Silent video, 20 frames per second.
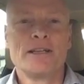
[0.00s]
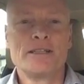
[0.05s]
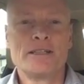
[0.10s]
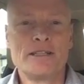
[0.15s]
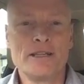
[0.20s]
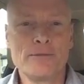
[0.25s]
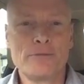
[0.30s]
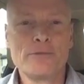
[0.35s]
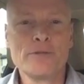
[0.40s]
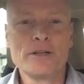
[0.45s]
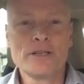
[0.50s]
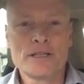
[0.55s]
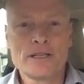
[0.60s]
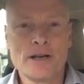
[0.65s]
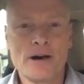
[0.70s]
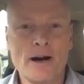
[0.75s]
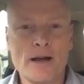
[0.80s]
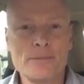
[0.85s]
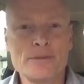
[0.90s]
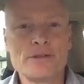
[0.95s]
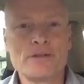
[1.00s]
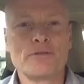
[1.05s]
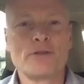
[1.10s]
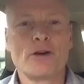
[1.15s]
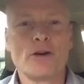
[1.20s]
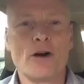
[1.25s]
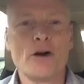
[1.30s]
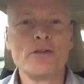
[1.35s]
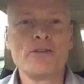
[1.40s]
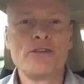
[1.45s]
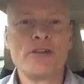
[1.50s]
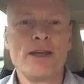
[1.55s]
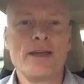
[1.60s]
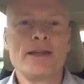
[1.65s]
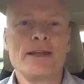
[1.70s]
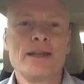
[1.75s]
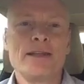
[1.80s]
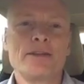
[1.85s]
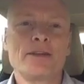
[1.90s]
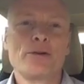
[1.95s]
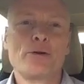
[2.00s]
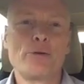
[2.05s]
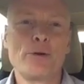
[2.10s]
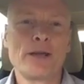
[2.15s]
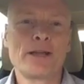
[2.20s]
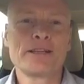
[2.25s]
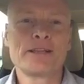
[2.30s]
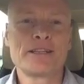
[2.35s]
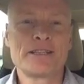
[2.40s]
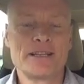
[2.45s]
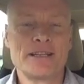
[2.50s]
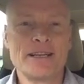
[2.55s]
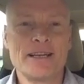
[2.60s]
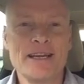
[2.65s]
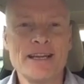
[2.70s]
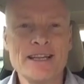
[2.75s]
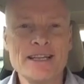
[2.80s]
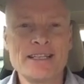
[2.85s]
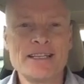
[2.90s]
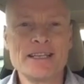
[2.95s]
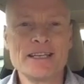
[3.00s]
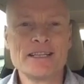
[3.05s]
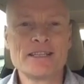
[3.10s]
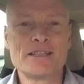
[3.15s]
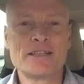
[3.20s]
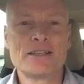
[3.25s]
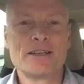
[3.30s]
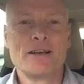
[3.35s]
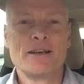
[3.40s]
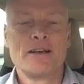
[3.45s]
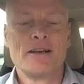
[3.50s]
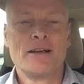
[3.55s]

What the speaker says: different types of content in the quickest and easiest